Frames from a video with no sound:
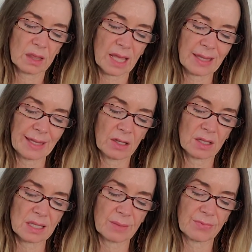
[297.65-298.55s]
I think you
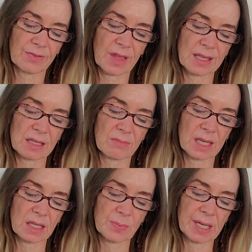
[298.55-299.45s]
could simplify some
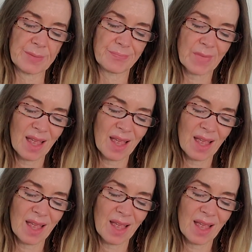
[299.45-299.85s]
things, Pete.